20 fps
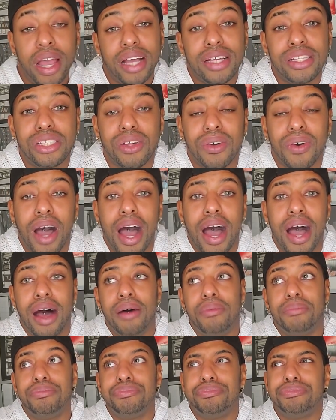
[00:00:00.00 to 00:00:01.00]
So,
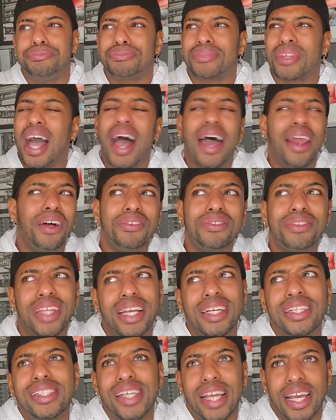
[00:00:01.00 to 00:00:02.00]
I don't
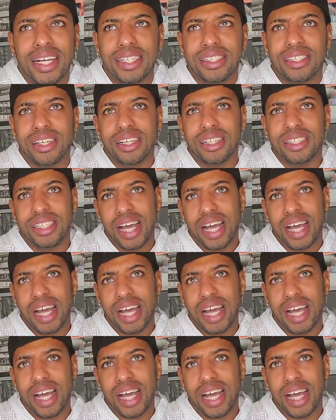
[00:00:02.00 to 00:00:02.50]
think Danny is going to